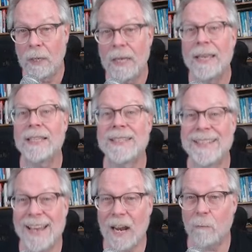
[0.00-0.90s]
It's
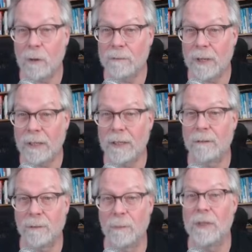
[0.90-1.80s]
not reflecting
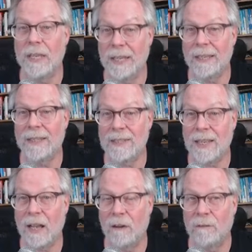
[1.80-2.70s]
from the ink
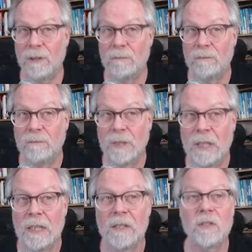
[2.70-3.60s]
itself.
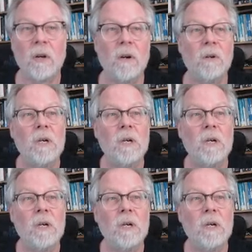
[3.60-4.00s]
So